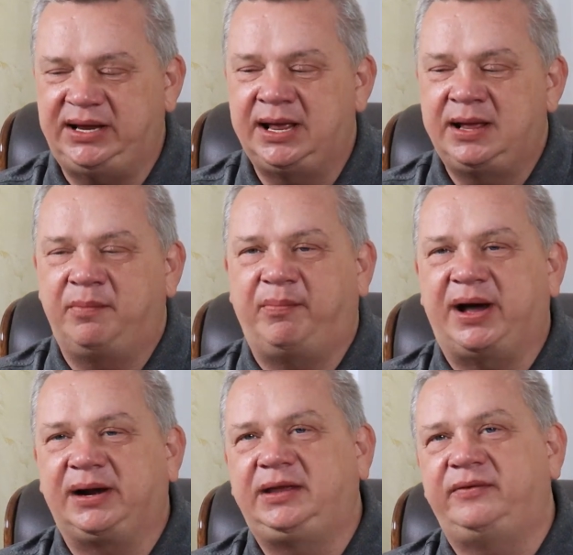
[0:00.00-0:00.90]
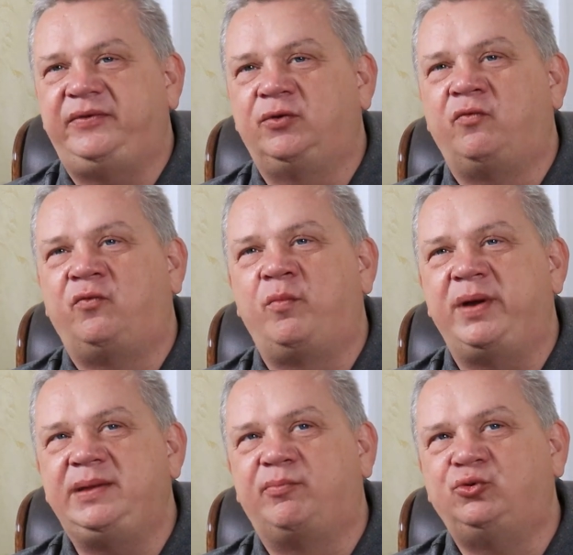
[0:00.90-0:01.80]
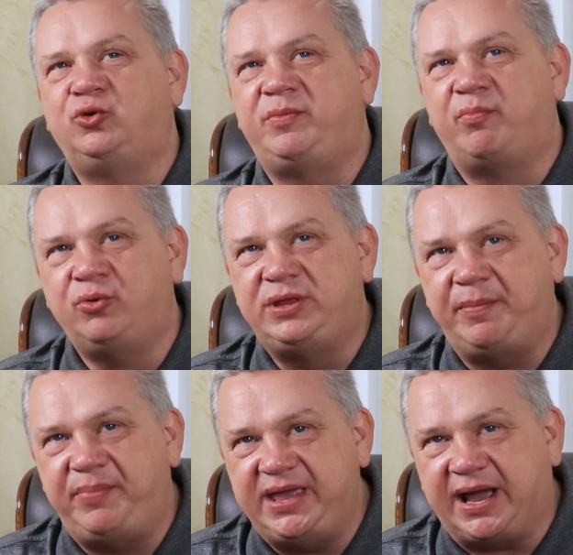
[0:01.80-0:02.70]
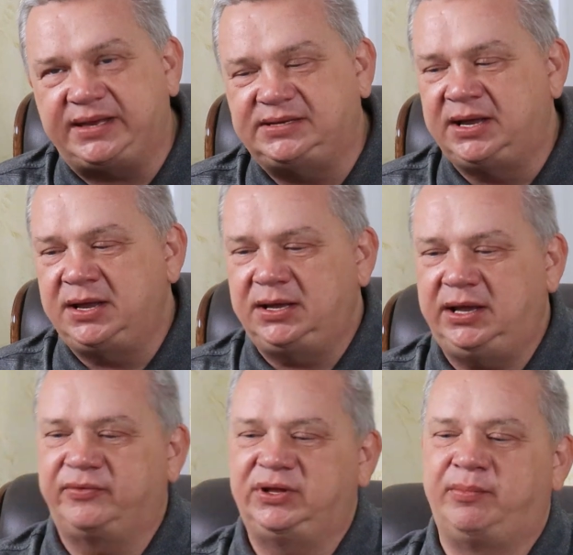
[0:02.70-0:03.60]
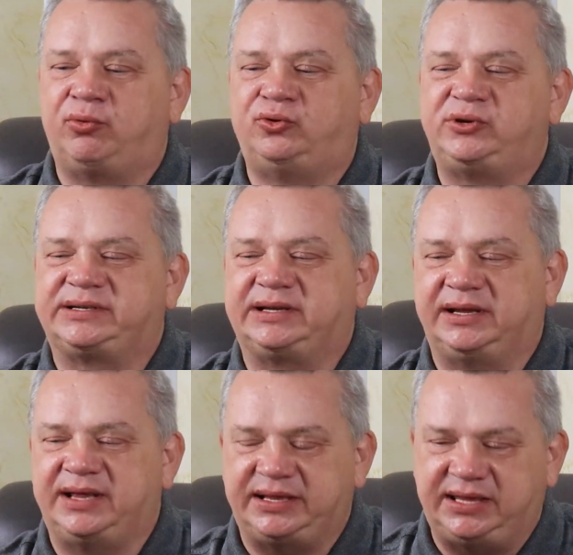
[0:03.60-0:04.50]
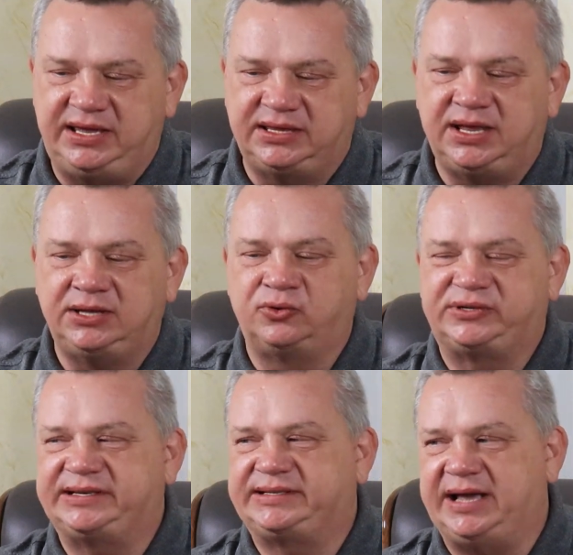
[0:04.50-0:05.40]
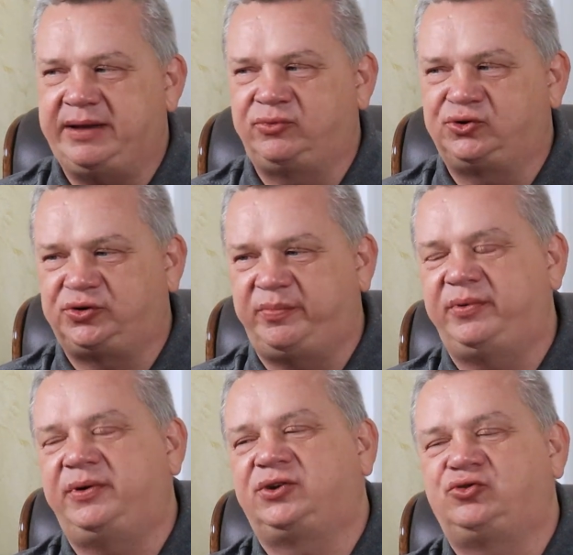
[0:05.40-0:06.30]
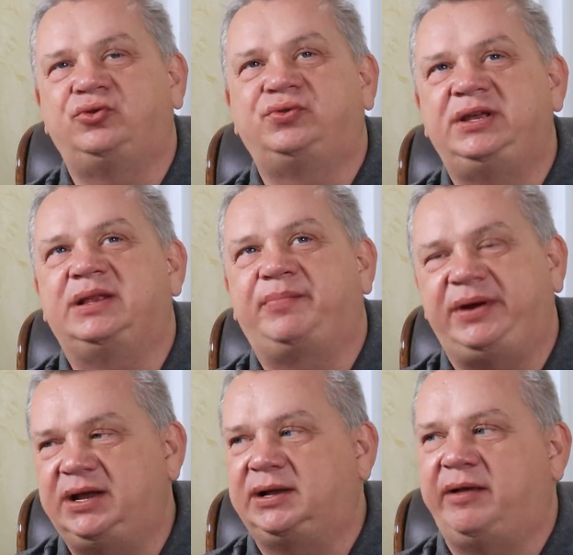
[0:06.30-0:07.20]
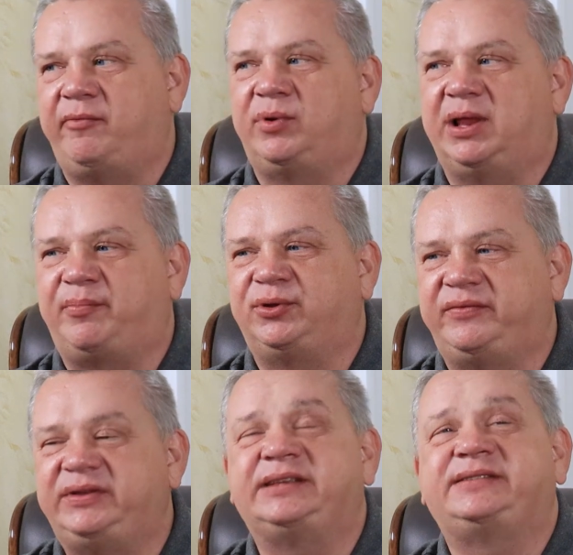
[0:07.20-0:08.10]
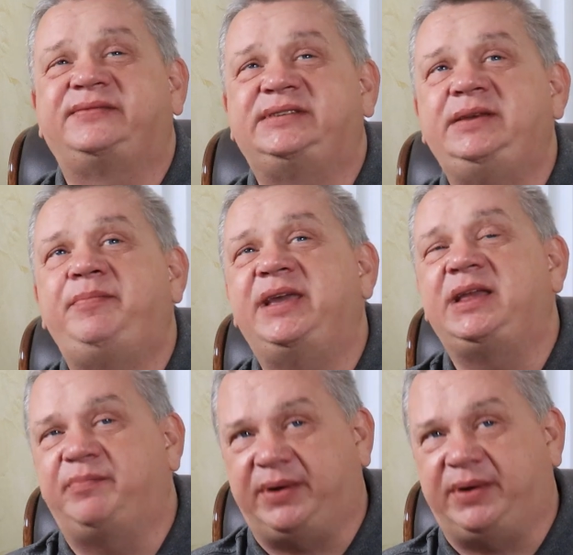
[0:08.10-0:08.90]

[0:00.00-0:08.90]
There would be 5 parks in Uman while forming a single system, so that one could come here and find all 5 parks as a single complex.